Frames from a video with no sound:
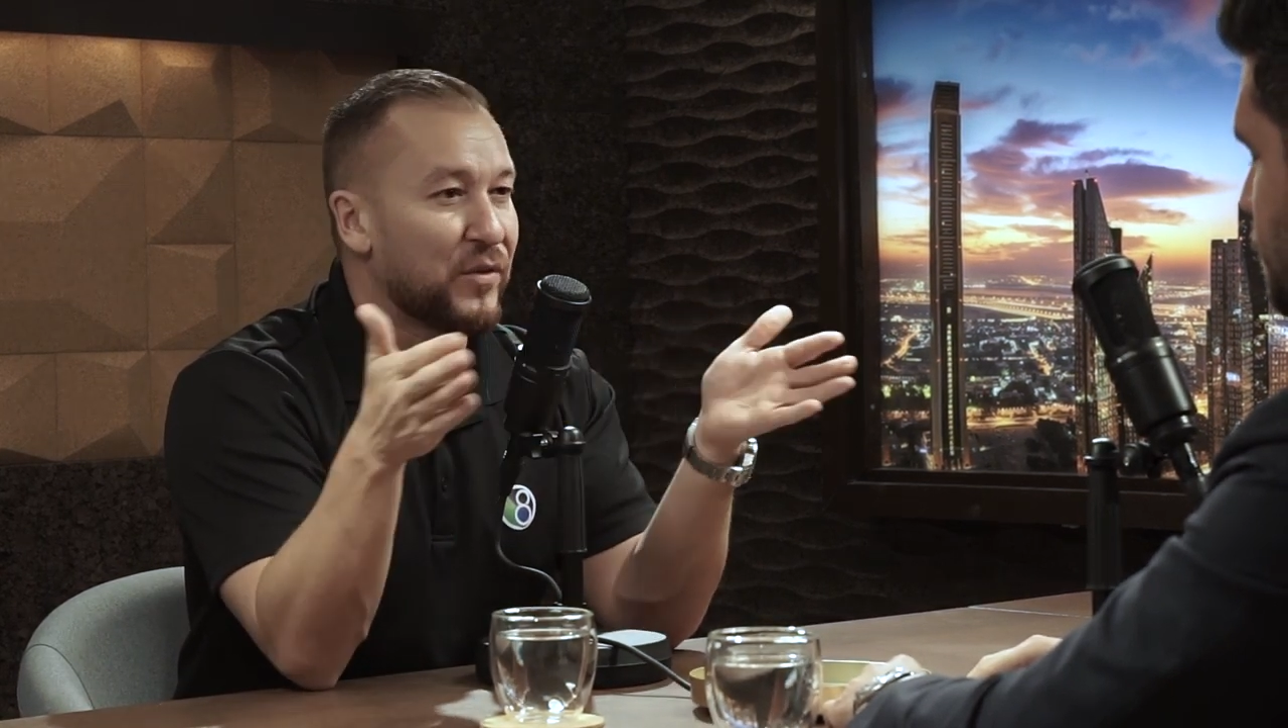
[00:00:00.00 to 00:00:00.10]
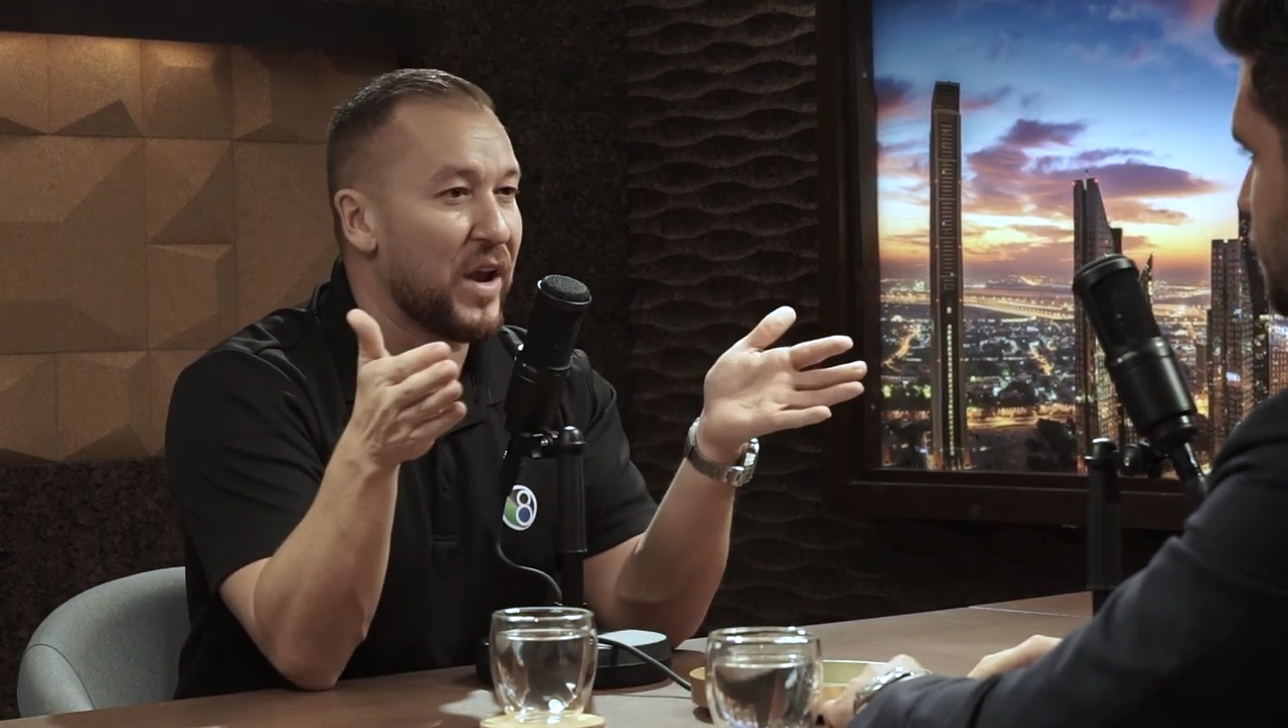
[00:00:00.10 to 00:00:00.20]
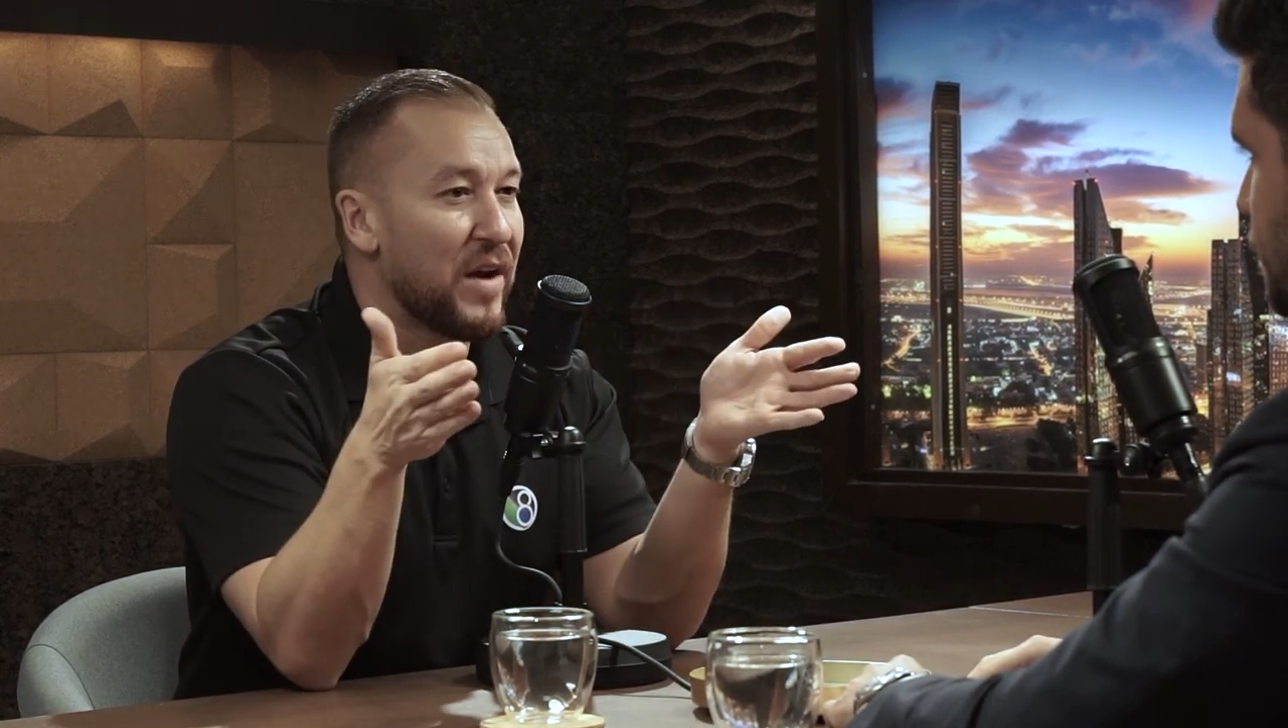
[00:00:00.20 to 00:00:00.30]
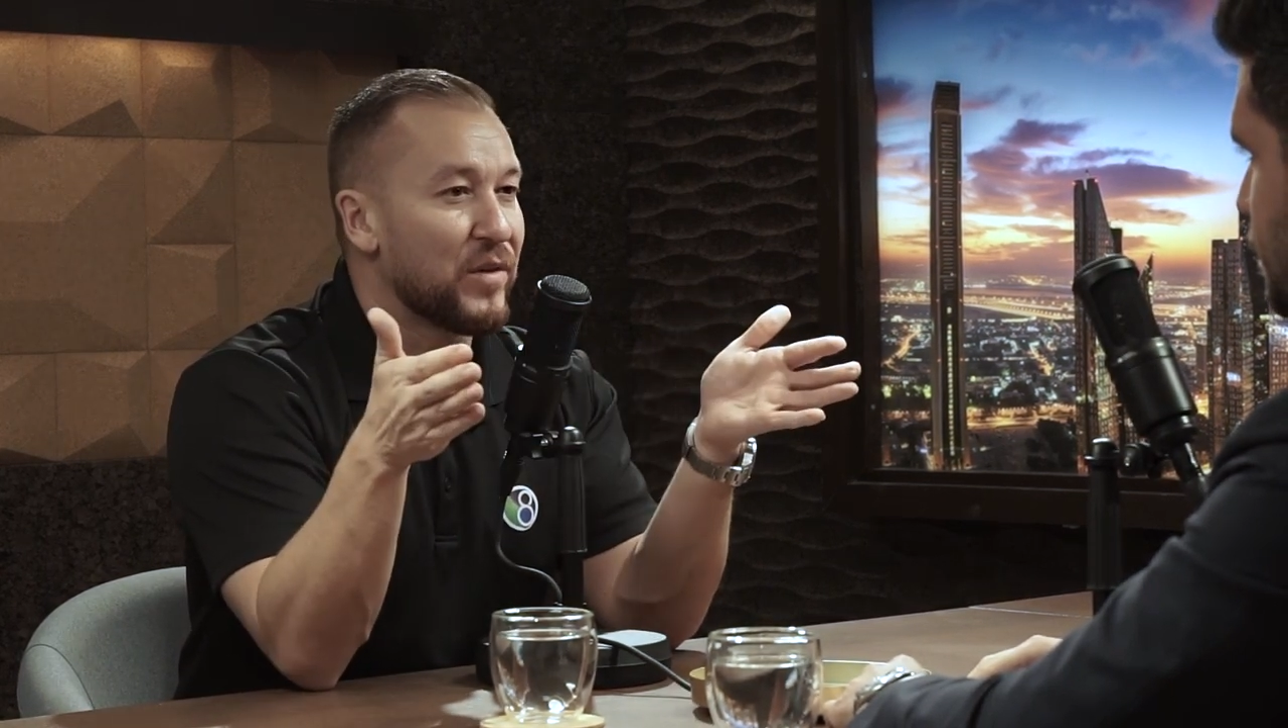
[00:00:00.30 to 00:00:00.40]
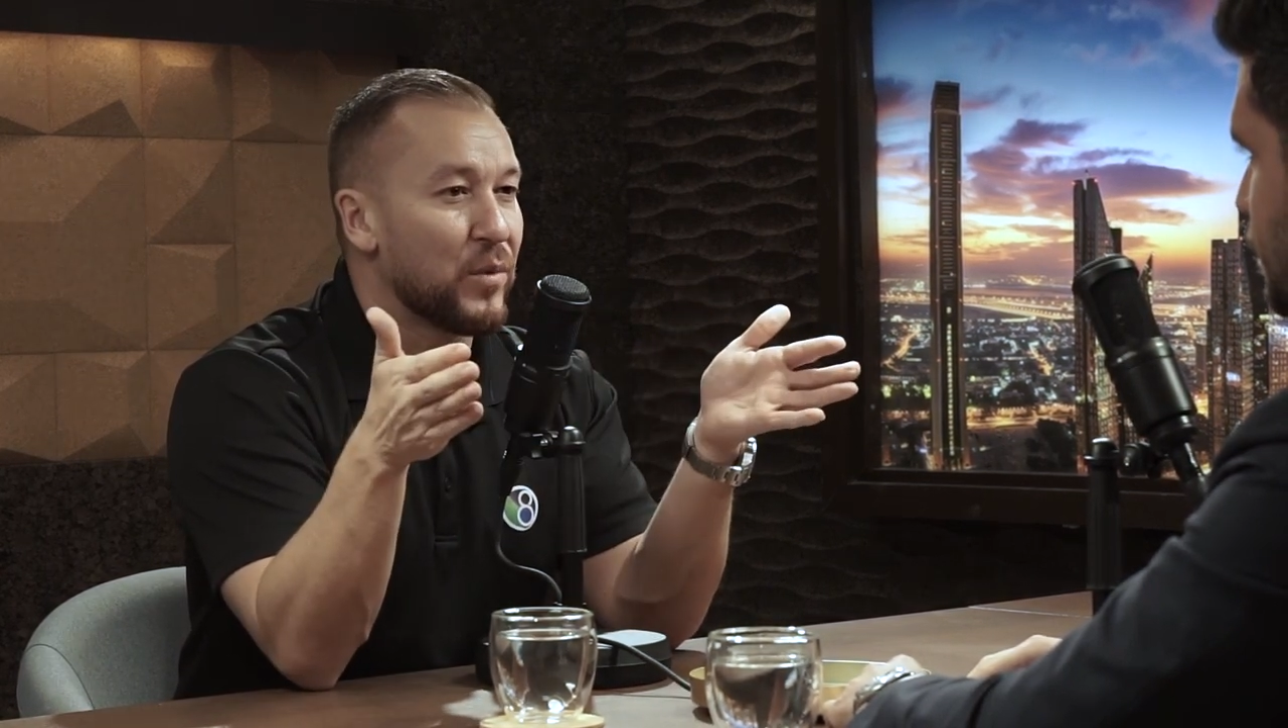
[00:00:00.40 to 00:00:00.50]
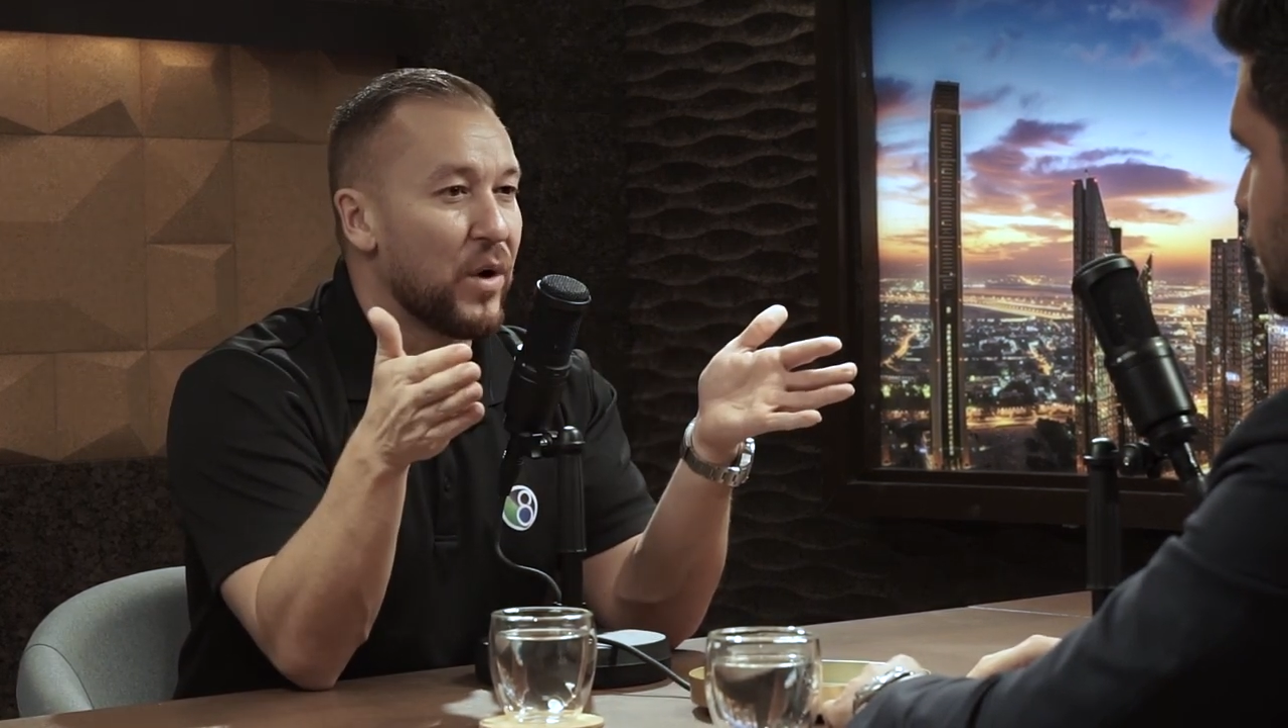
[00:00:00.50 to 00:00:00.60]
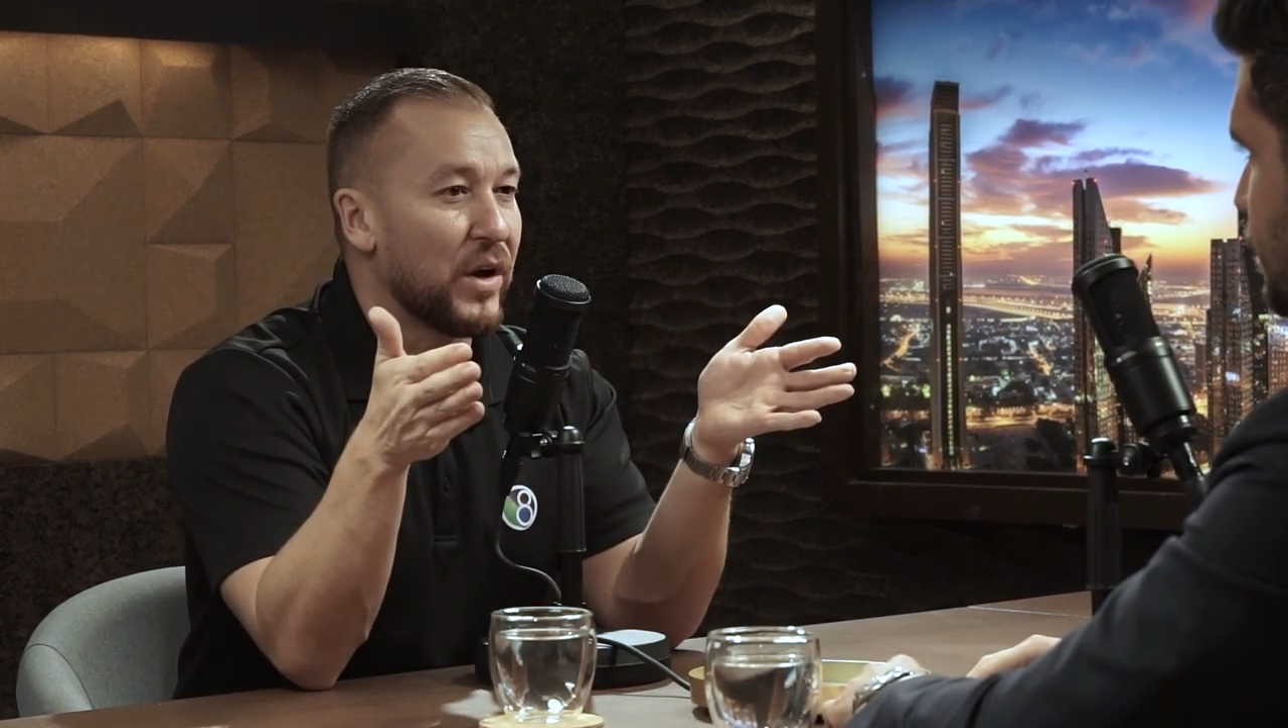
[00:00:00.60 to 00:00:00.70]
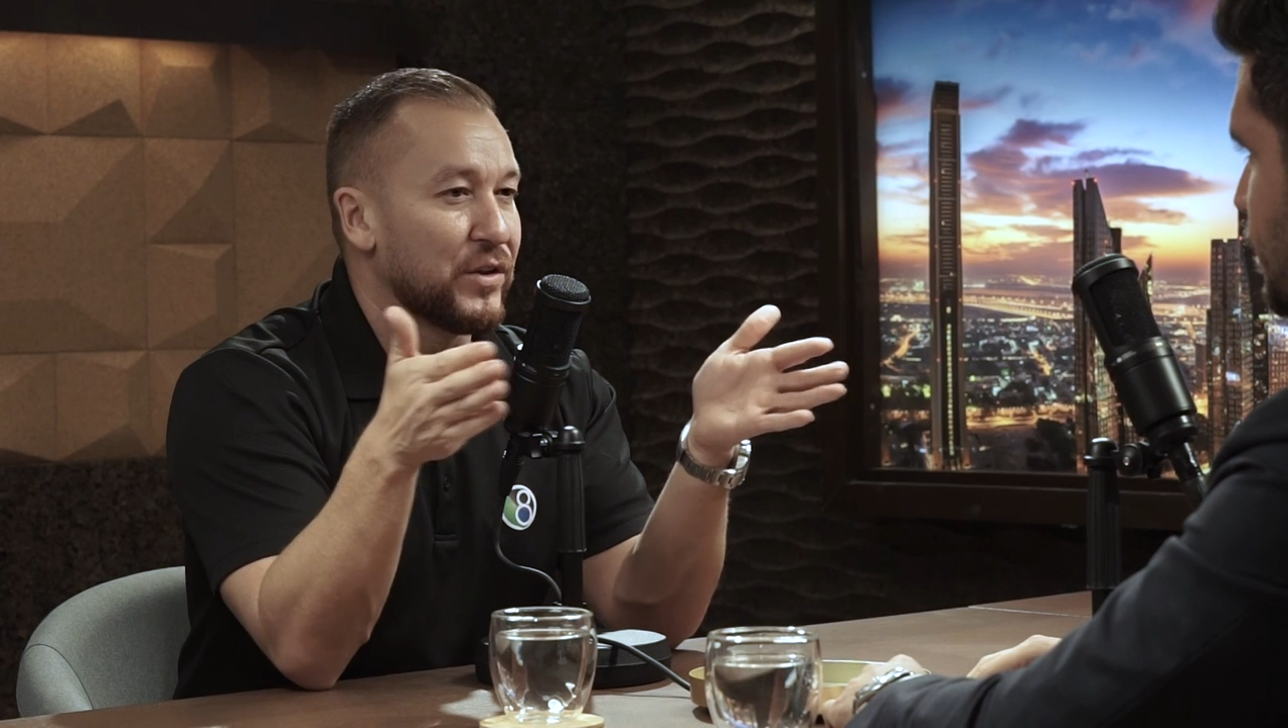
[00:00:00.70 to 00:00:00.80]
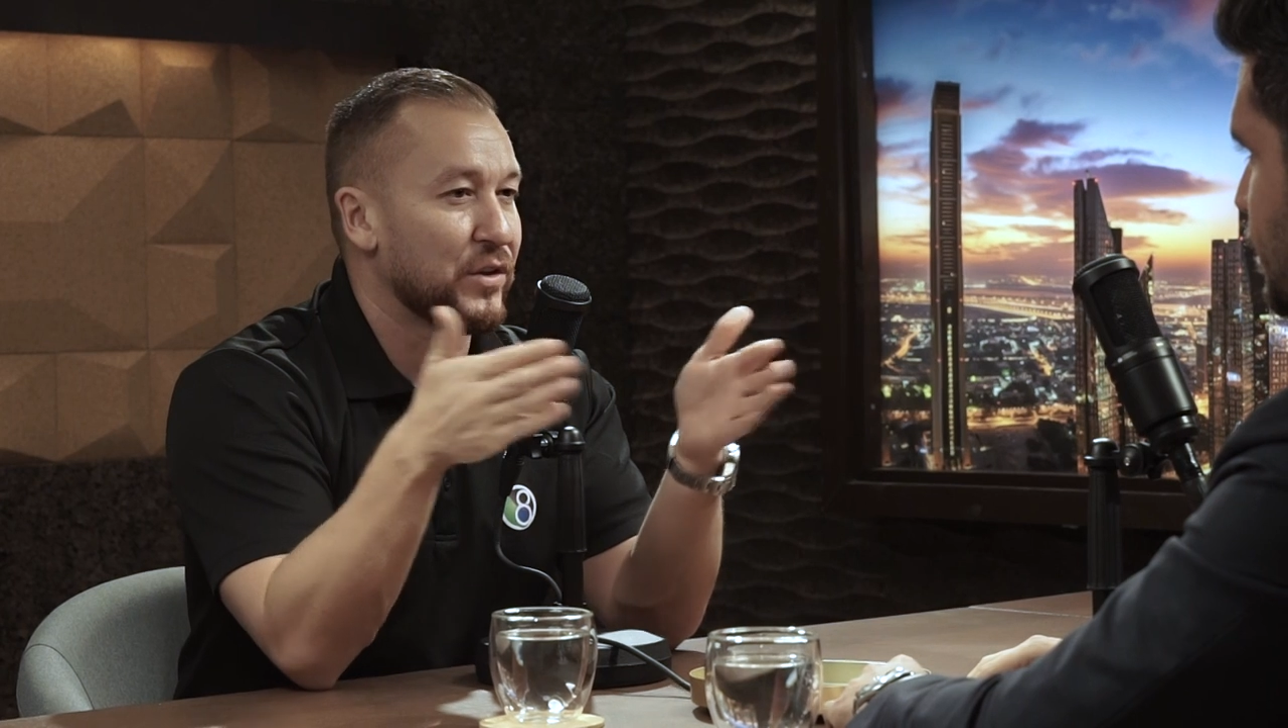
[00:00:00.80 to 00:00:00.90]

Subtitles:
for everyone,